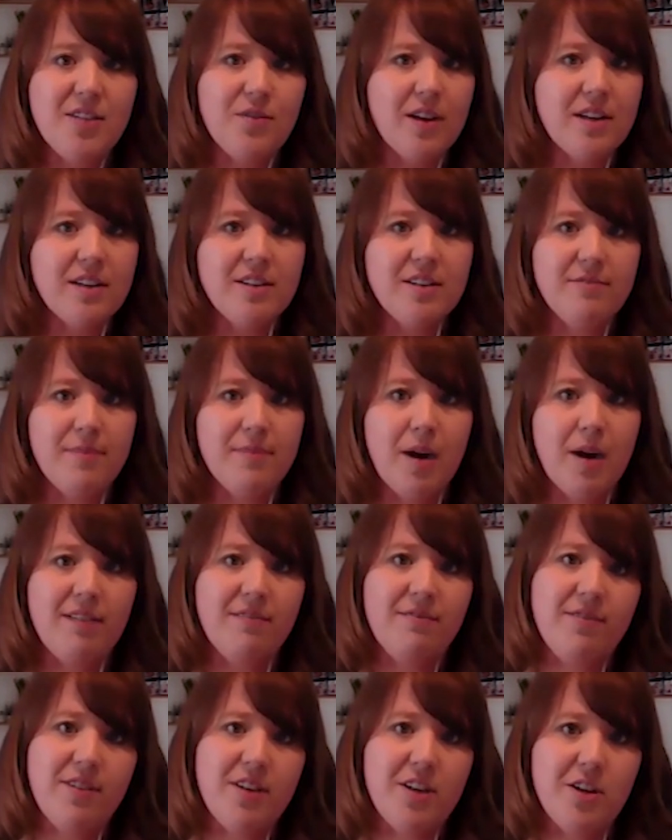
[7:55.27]
front of
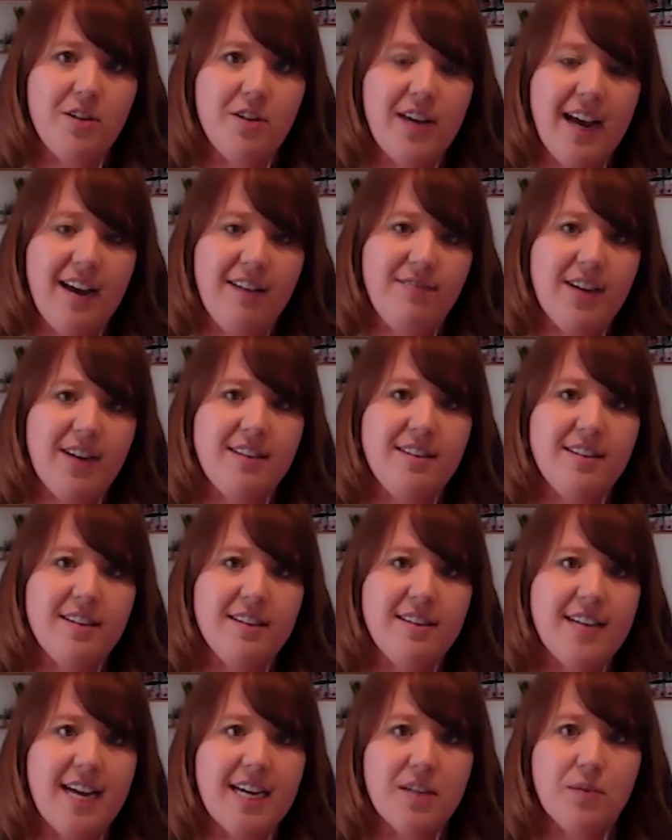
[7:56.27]
mind for UK
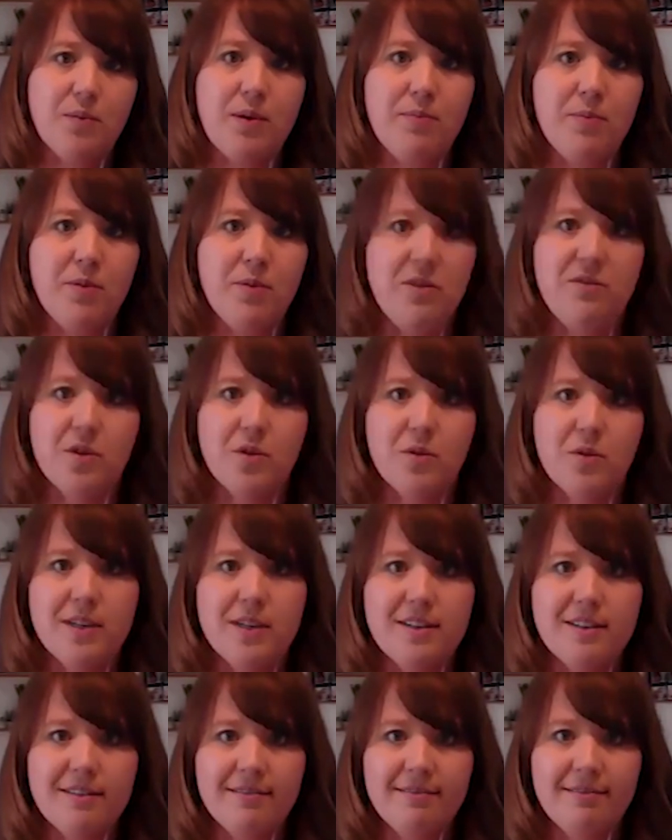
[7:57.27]
investors as we move forward?